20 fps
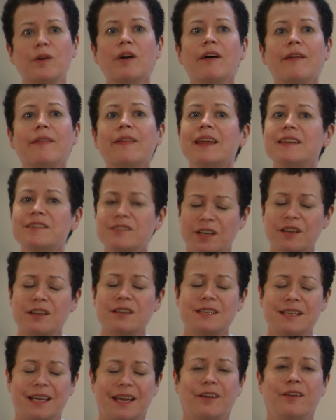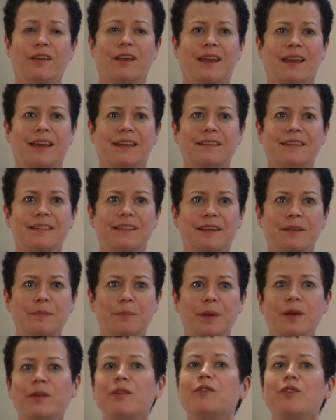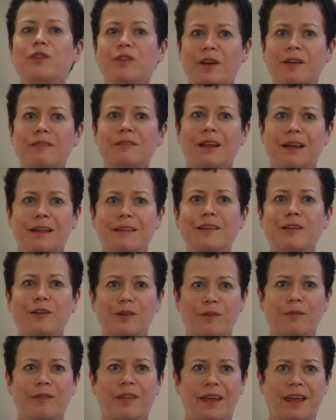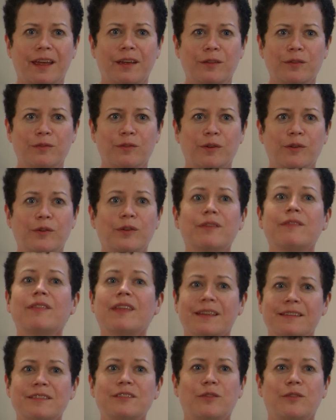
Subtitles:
can't then turn down a candidate because you don't like the look of their health record if that's